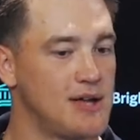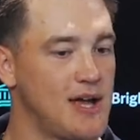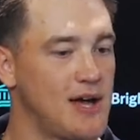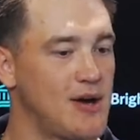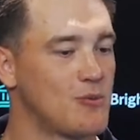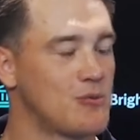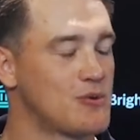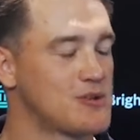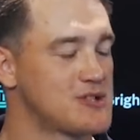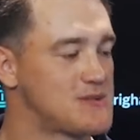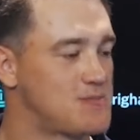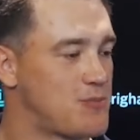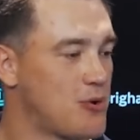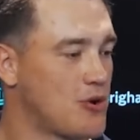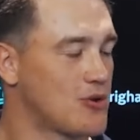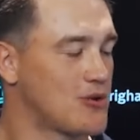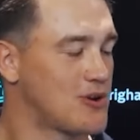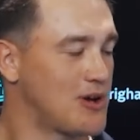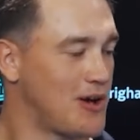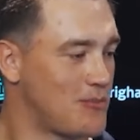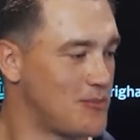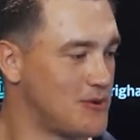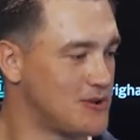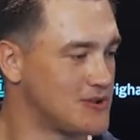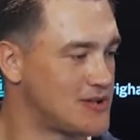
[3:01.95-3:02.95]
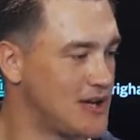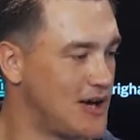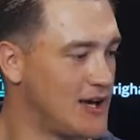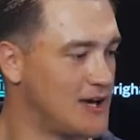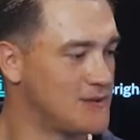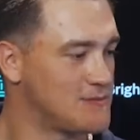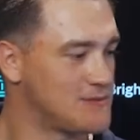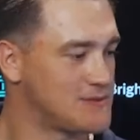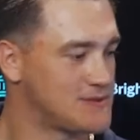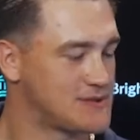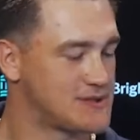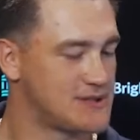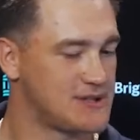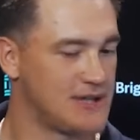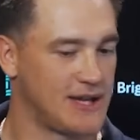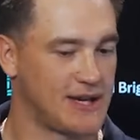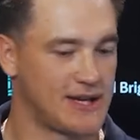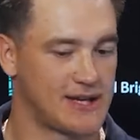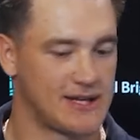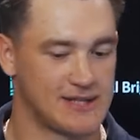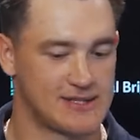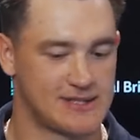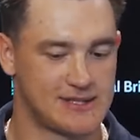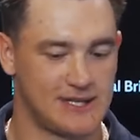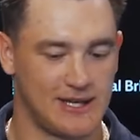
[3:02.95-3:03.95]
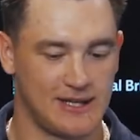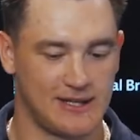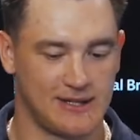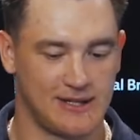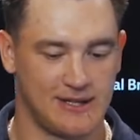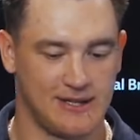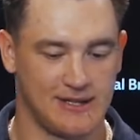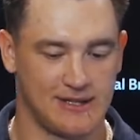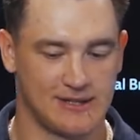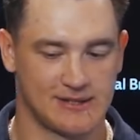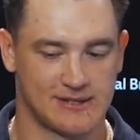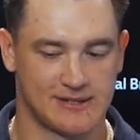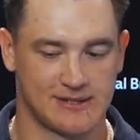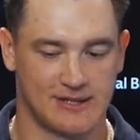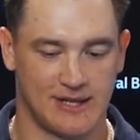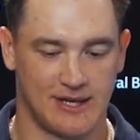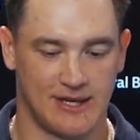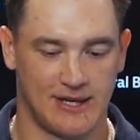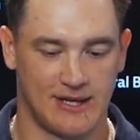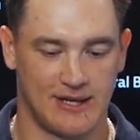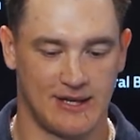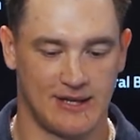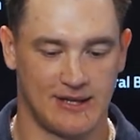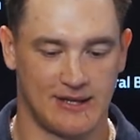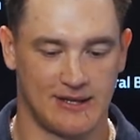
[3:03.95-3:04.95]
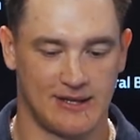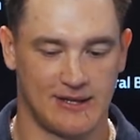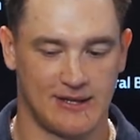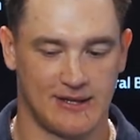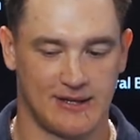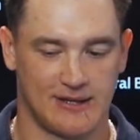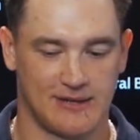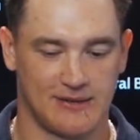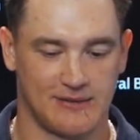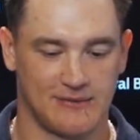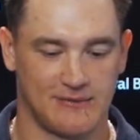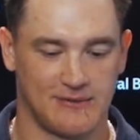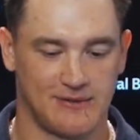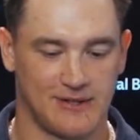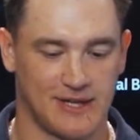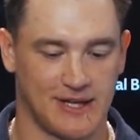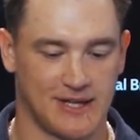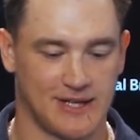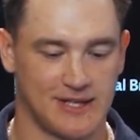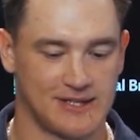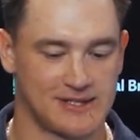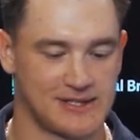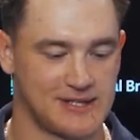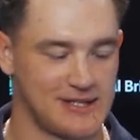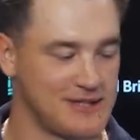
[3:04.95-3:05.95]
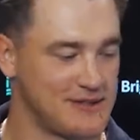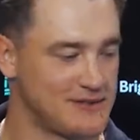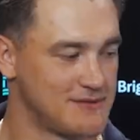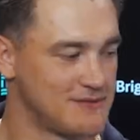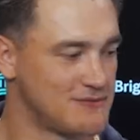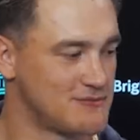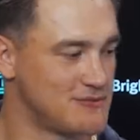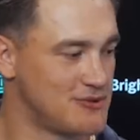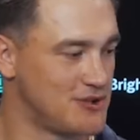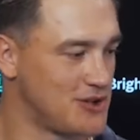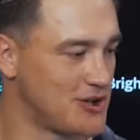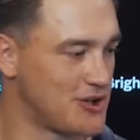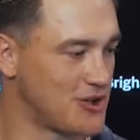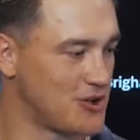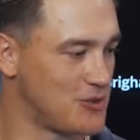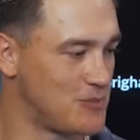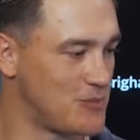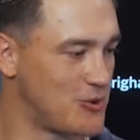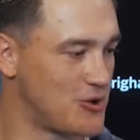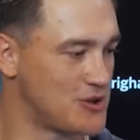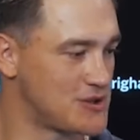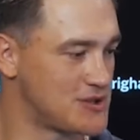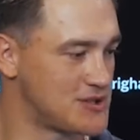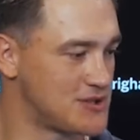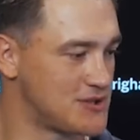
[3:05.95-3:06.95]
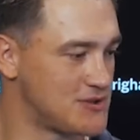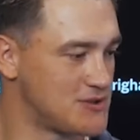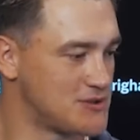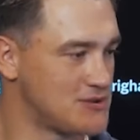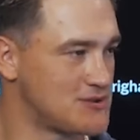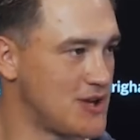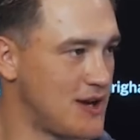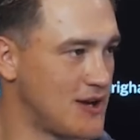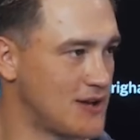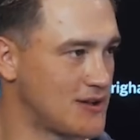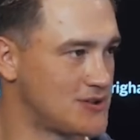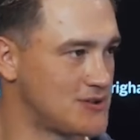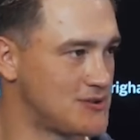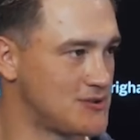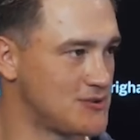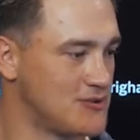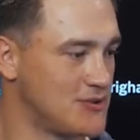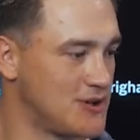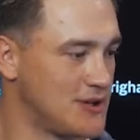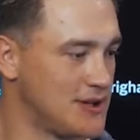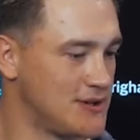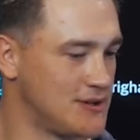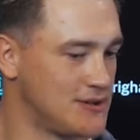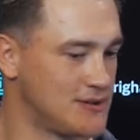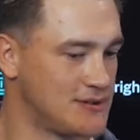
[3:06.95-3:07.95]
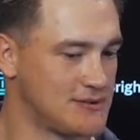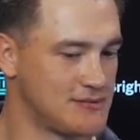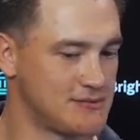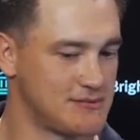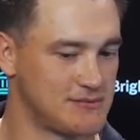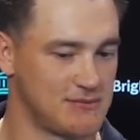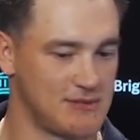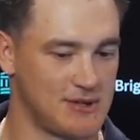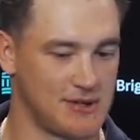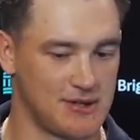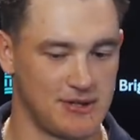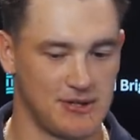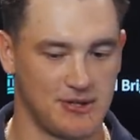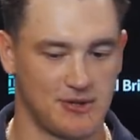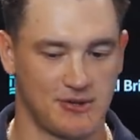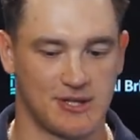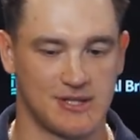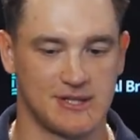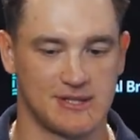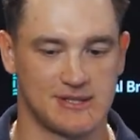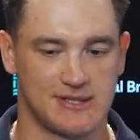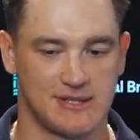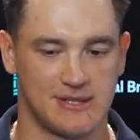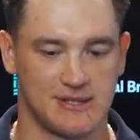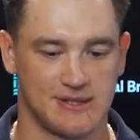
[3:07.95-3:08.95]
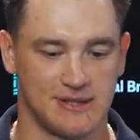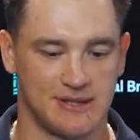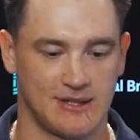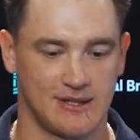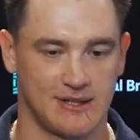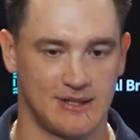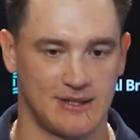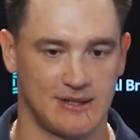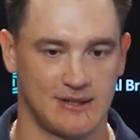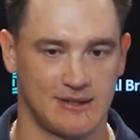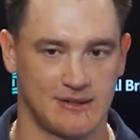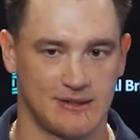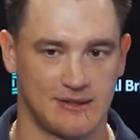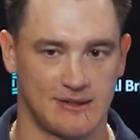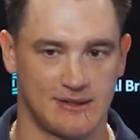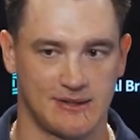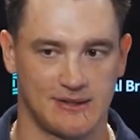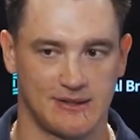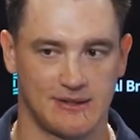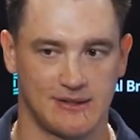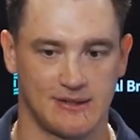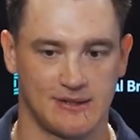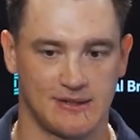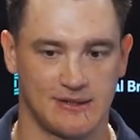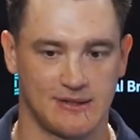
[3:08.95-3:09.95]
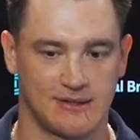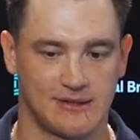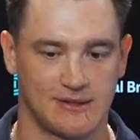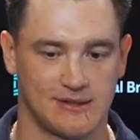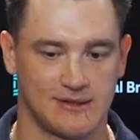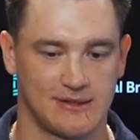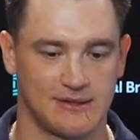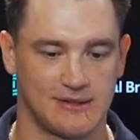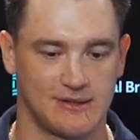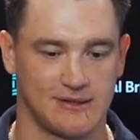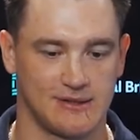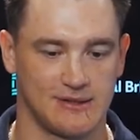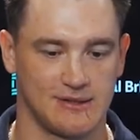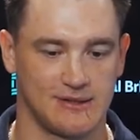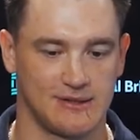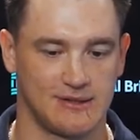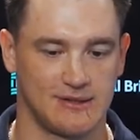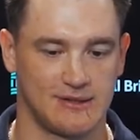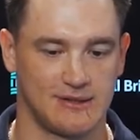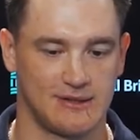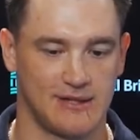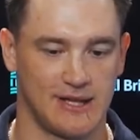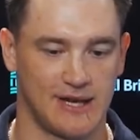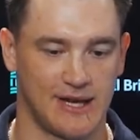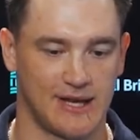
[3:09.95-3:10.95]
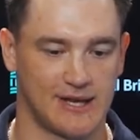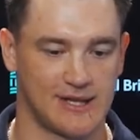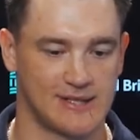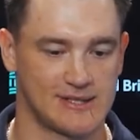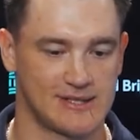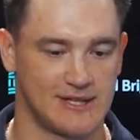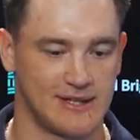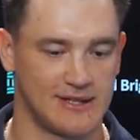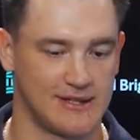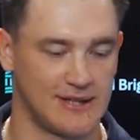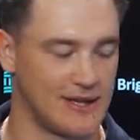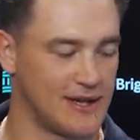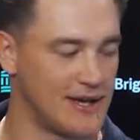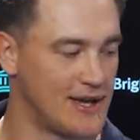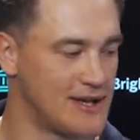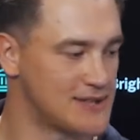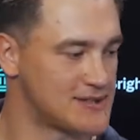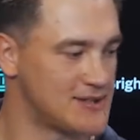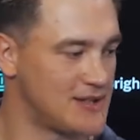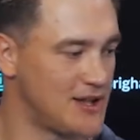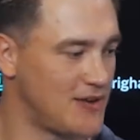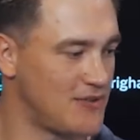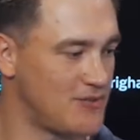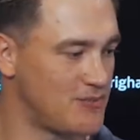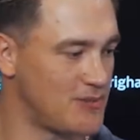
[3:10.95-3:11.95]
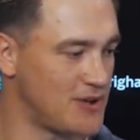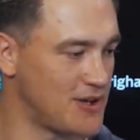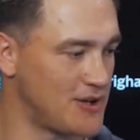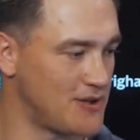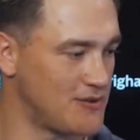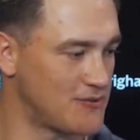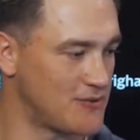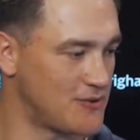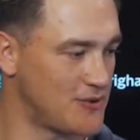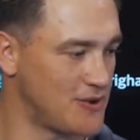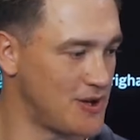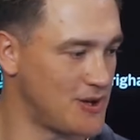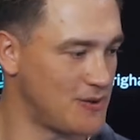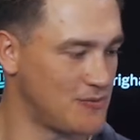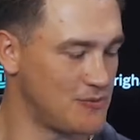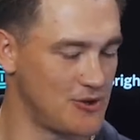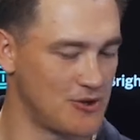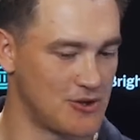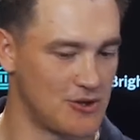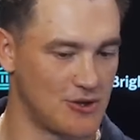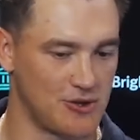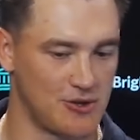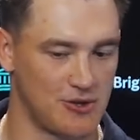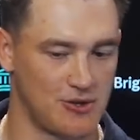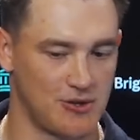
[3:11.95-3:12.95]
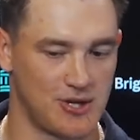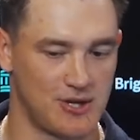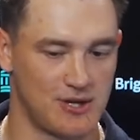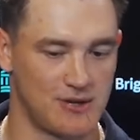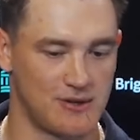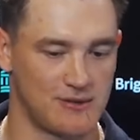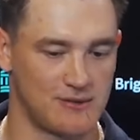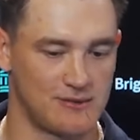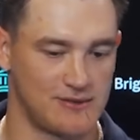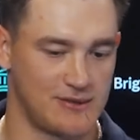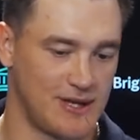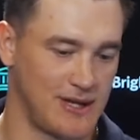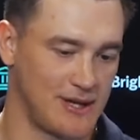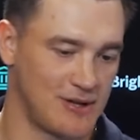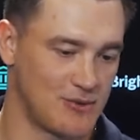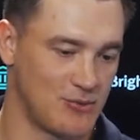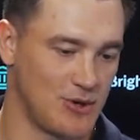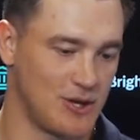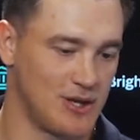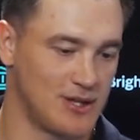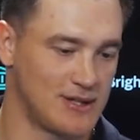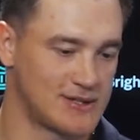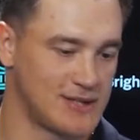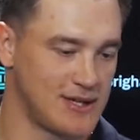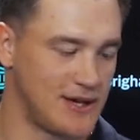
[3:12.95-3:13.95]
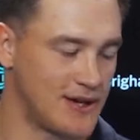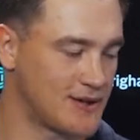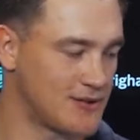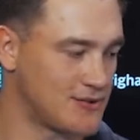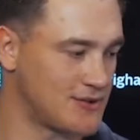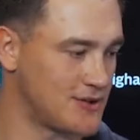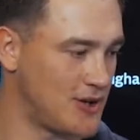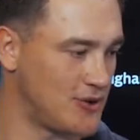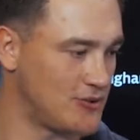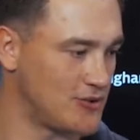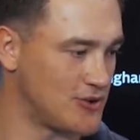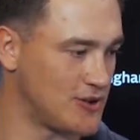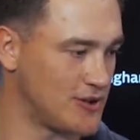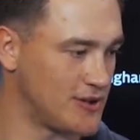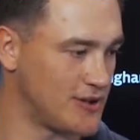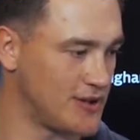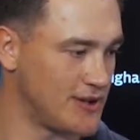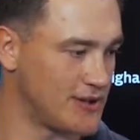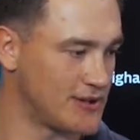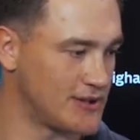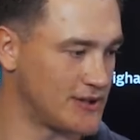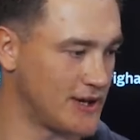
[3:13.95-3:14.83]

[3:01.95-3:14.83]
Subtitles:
Yeah, we spoke a couple times. Like I said, he's feel like he's a really good person to talk to, and you can see the... Like I said, the guys love playing for him. You know, you hear, like, we all talk around the league.